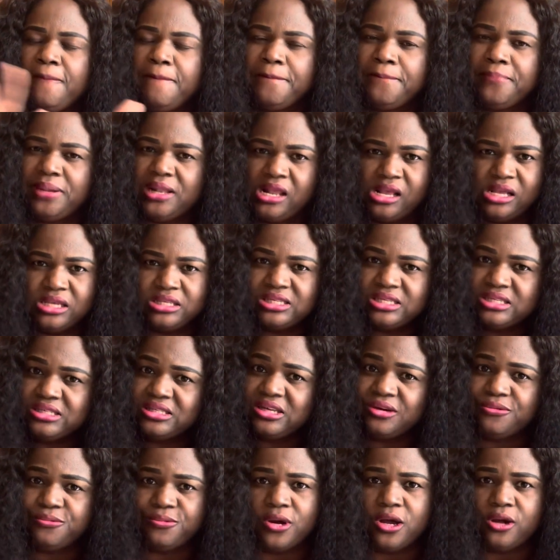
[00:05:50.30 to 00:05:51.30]
places
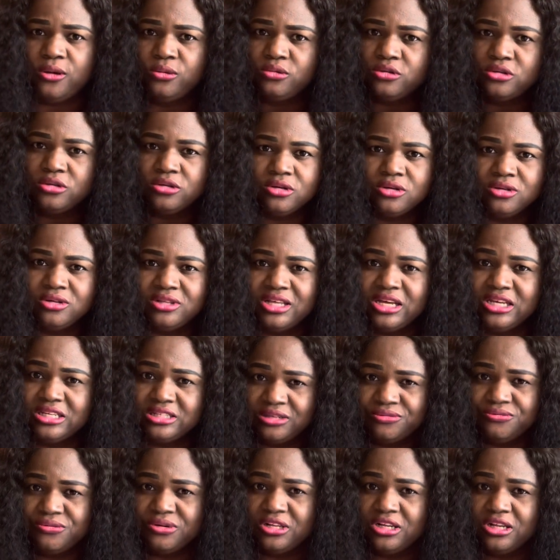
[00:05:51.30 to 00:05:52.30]
around that
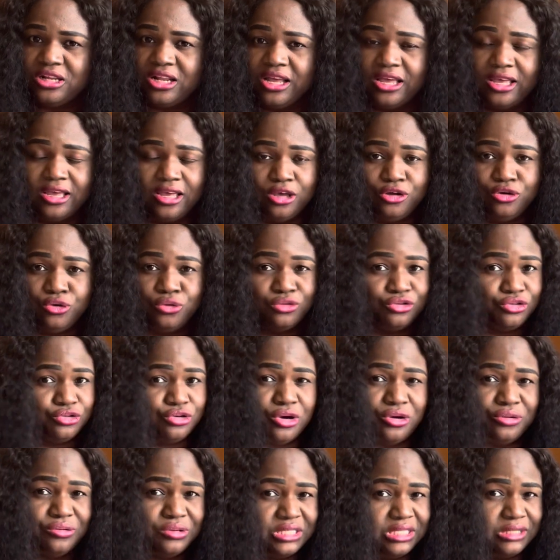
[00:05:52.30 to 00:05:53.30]
is really like a good
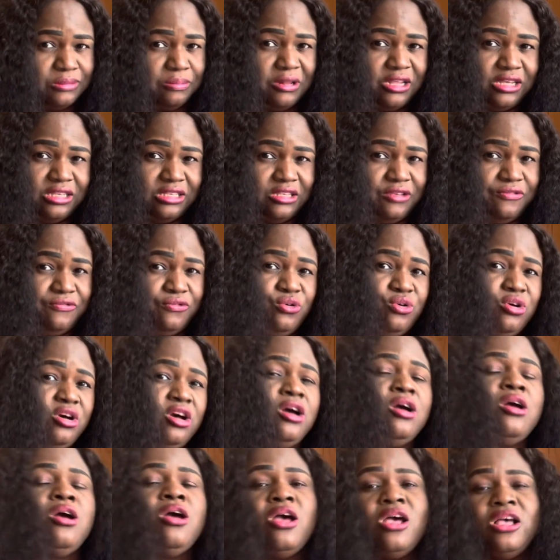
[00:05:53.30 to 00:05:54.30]
tourist place if you're
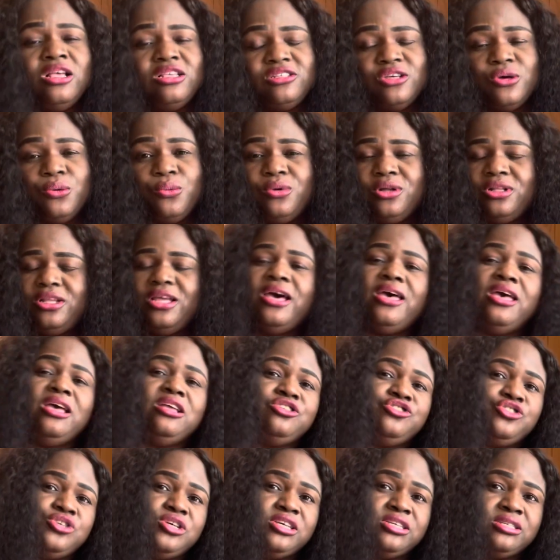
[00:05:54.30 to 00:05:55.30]
someone that
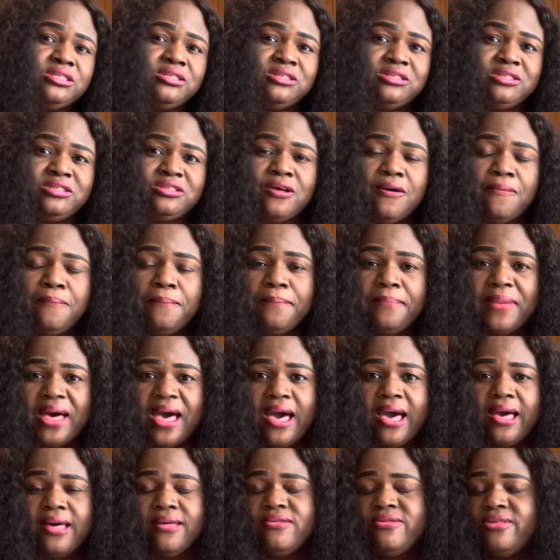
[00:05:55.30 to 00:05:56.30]
enjoys the sun
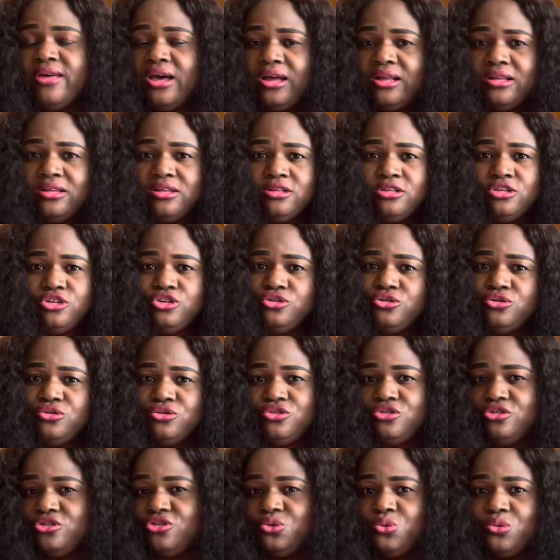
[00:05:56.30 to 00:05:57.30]
bath and, you know,
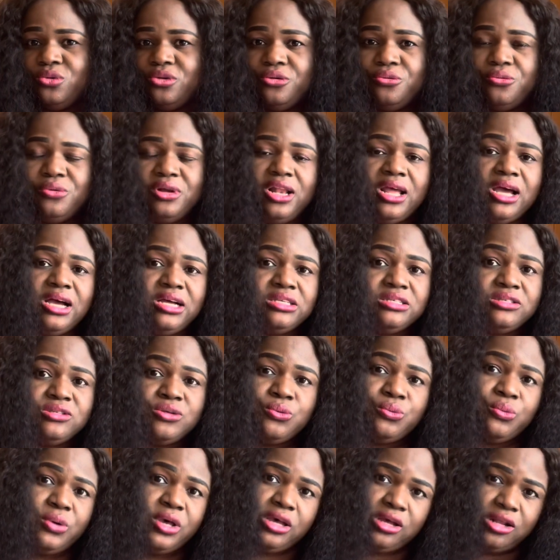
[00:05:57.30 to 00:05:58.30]
just want to relax
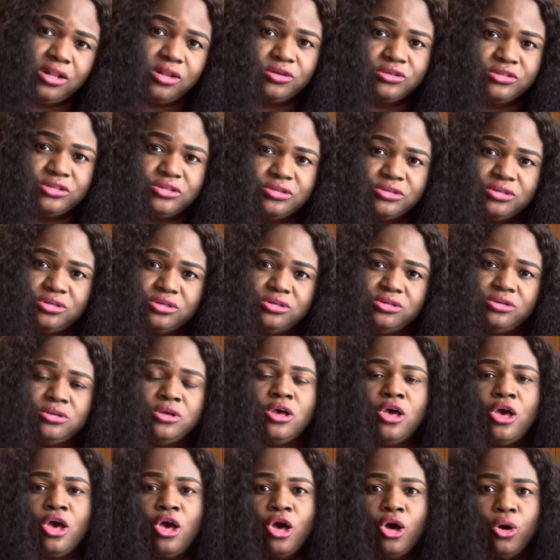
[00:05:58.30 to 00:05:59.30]
somewhere close to the
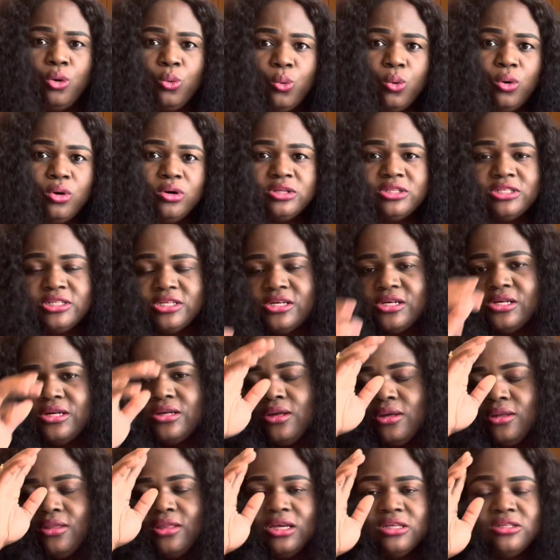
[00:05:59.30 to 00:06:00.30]
water.
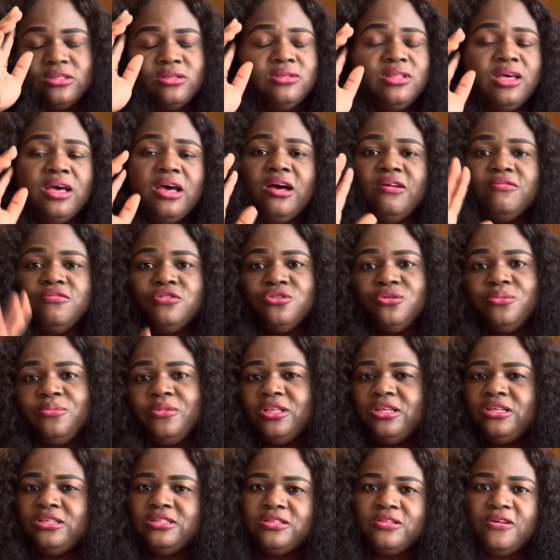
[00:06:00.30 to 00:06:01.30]
They have so
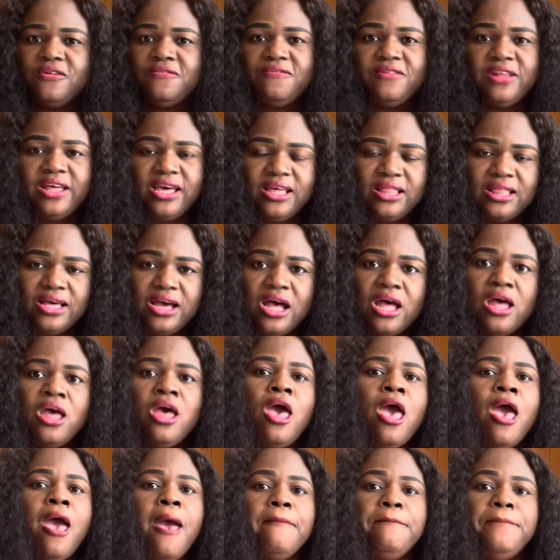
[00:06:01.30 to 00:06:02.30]
many stuff like that.
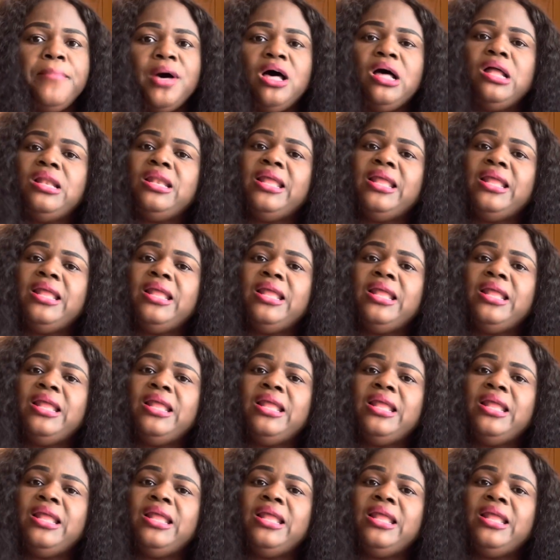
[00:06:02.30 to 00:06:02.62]
But